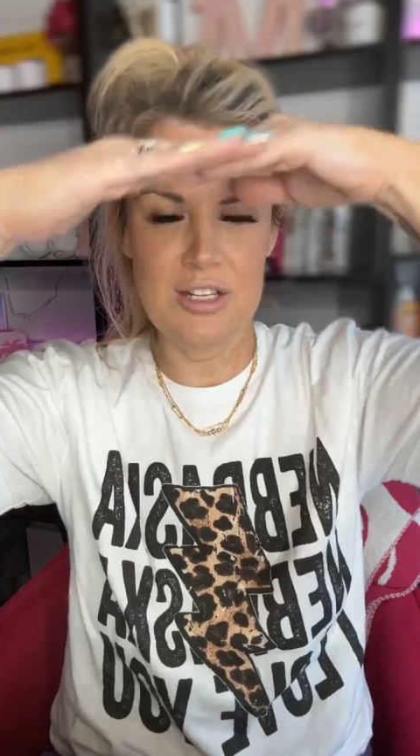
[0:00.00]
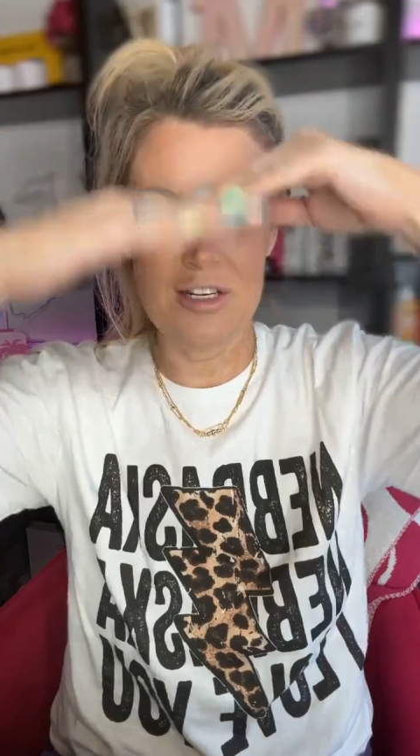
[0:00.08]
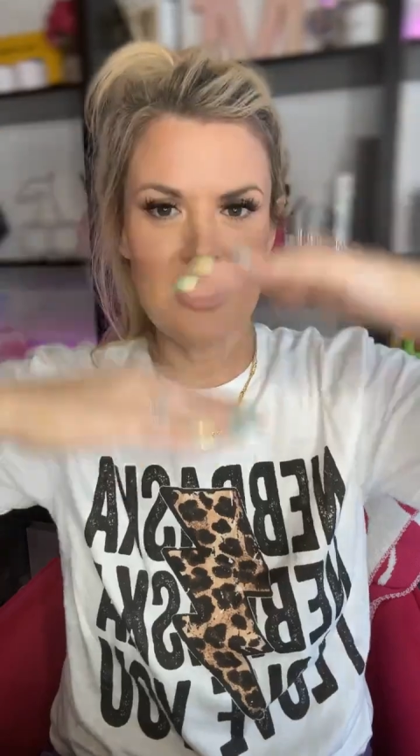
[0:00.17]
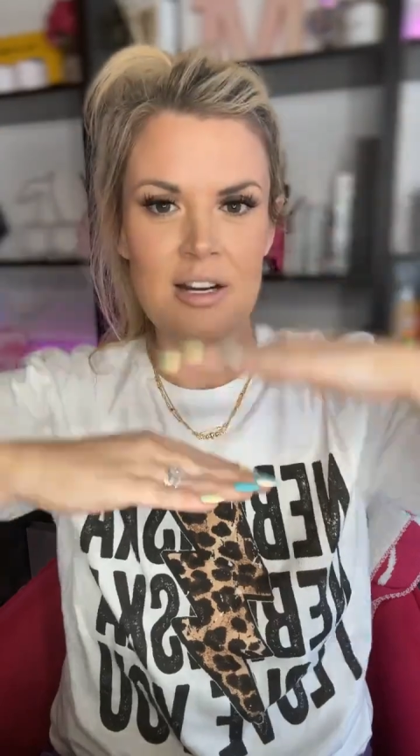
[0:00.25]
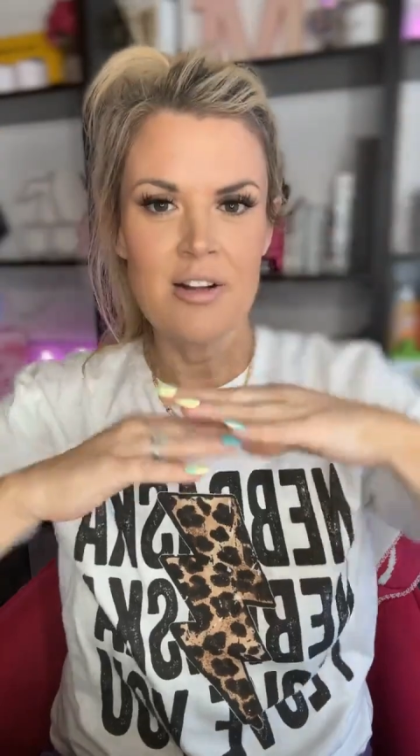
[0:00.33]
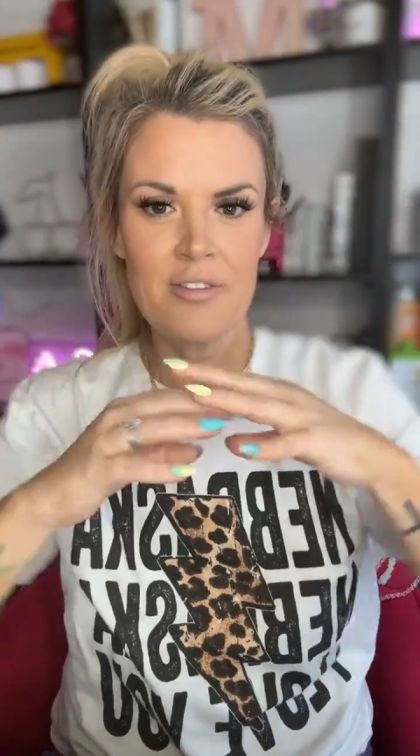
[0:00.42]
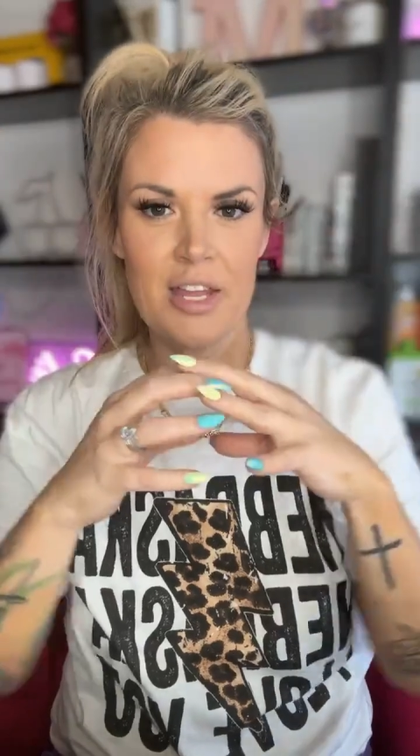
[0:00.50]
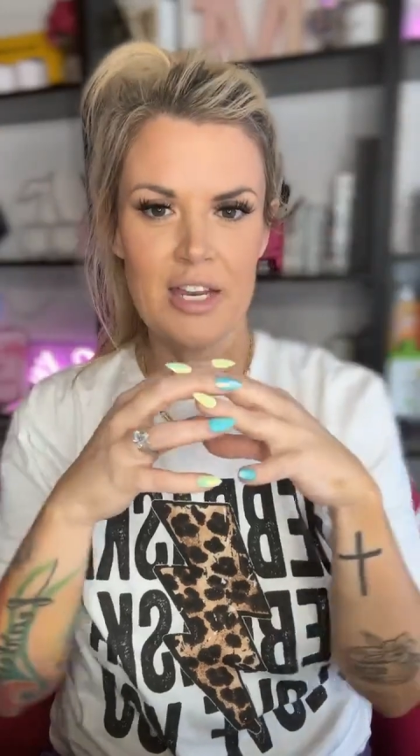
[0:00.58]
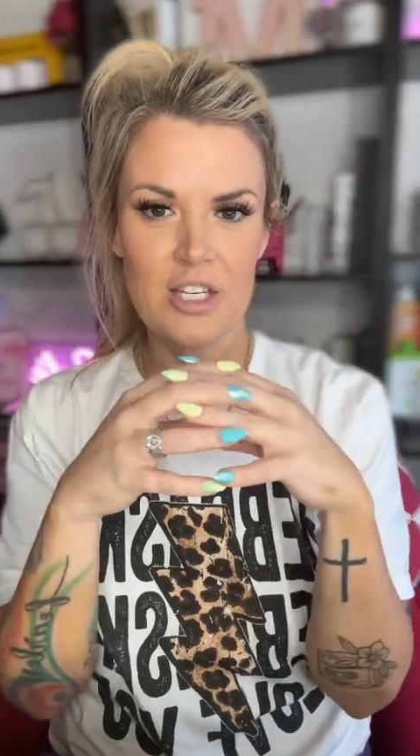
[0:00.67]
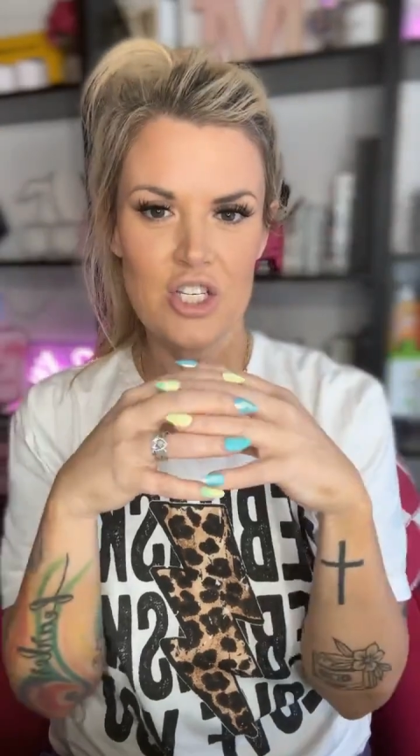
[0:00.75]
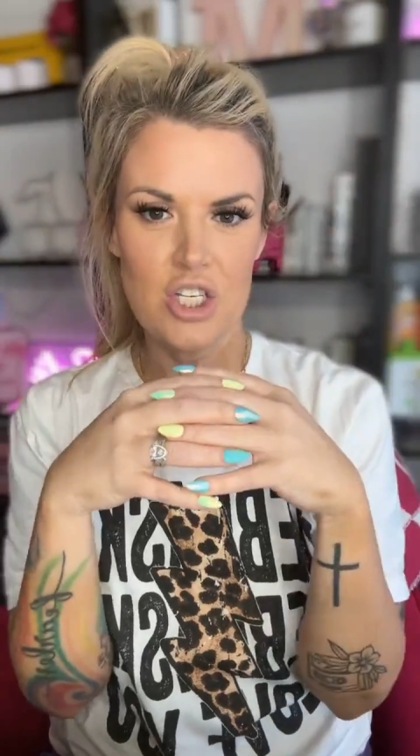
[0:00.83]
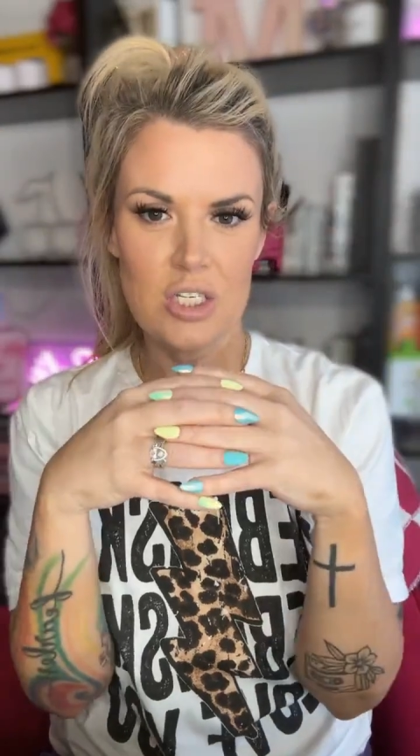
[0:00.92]
other.
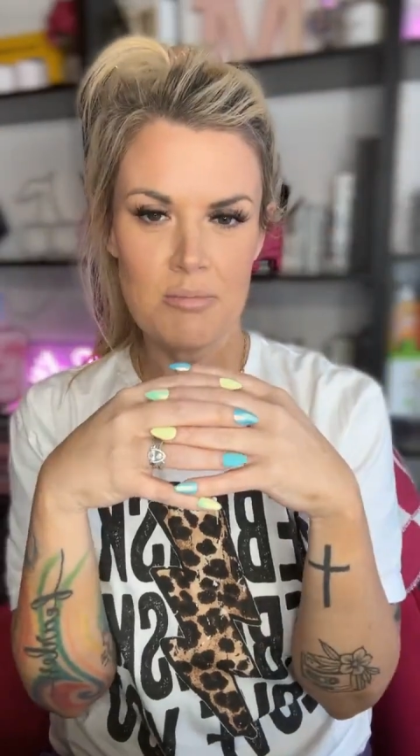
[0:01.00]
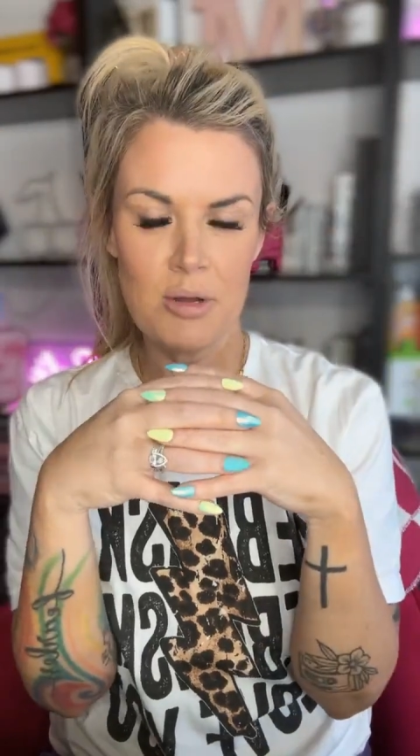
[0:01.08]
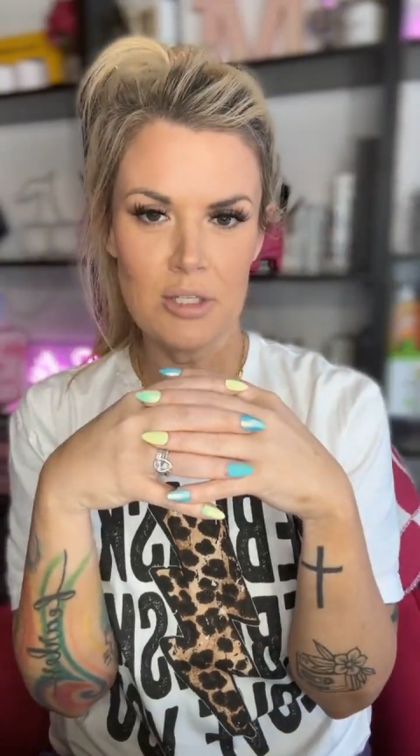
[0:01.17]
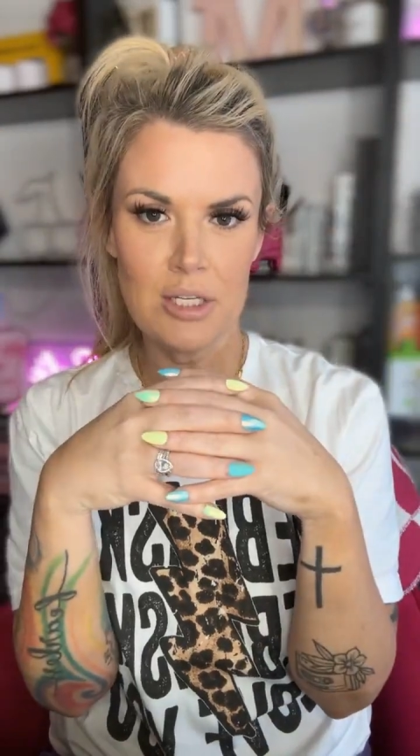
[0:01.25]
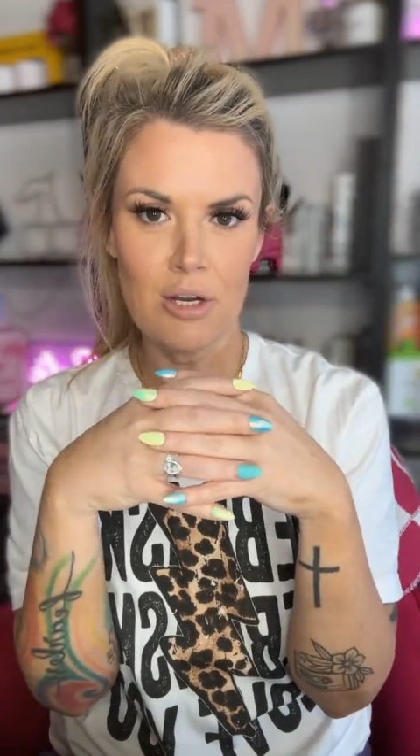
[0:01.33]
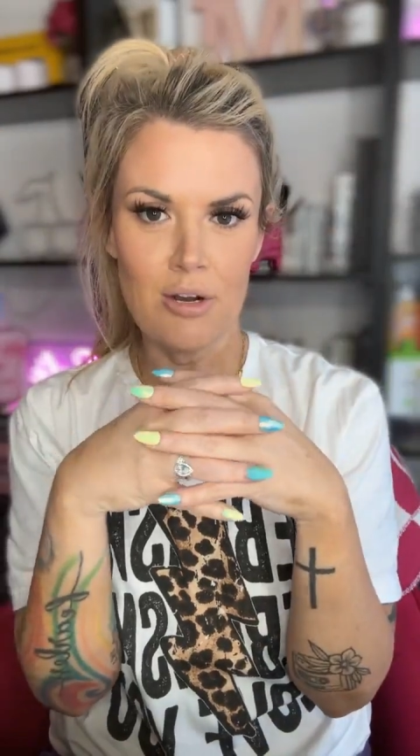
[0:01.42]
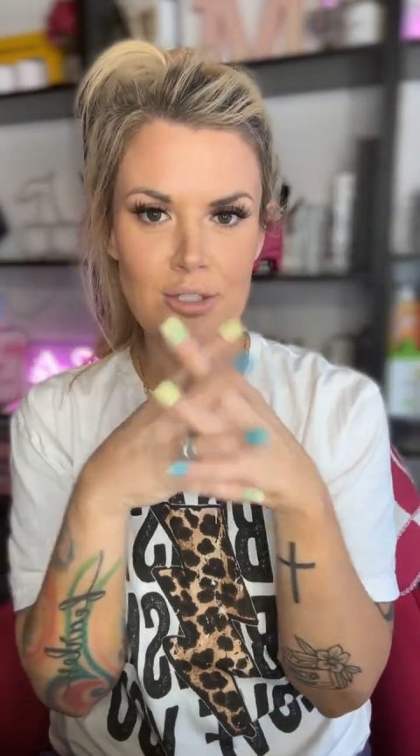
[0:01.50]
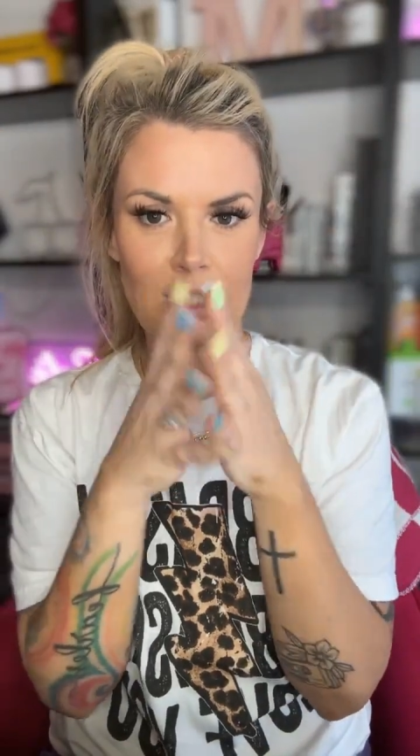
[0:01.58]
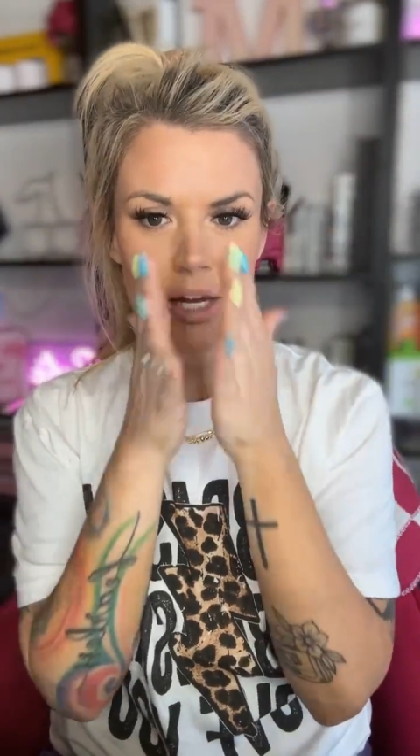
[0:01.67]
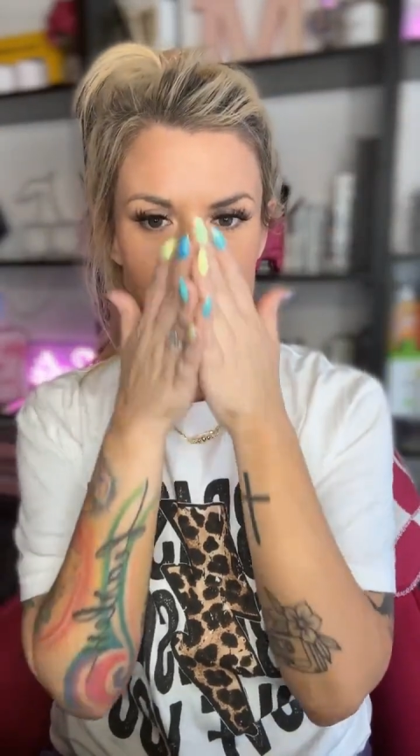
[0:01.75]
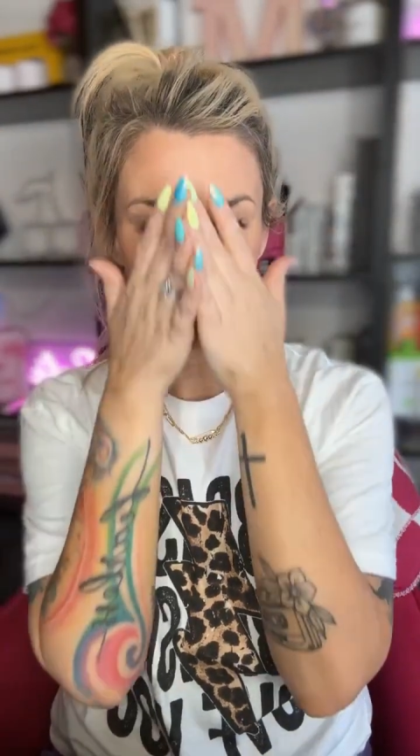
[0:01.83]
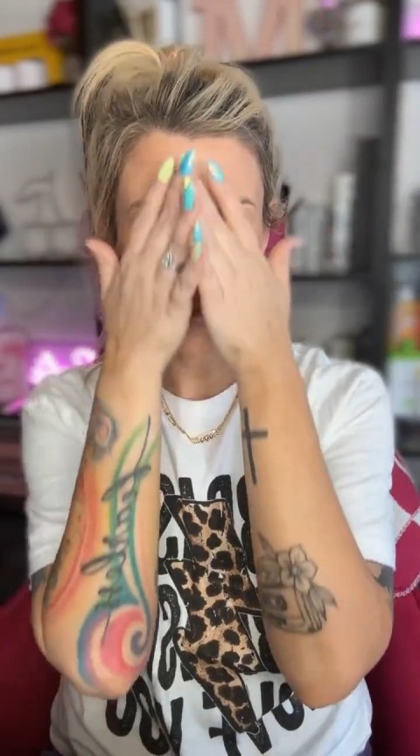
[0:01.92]
It is just melting all
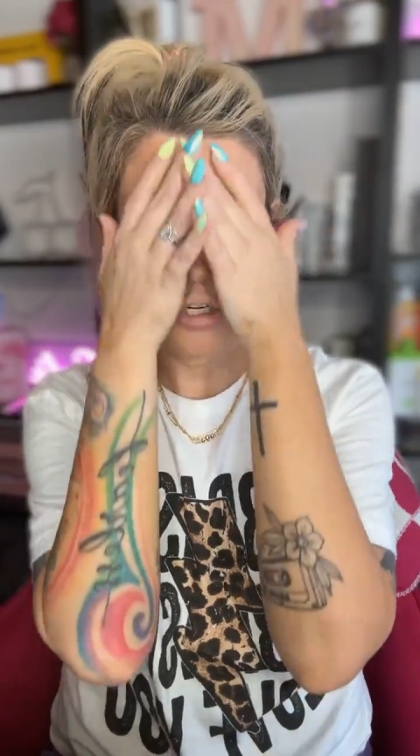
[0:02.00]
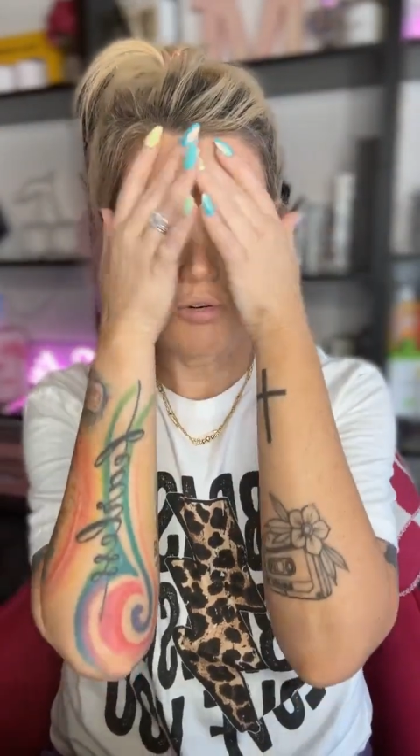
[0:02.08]
together to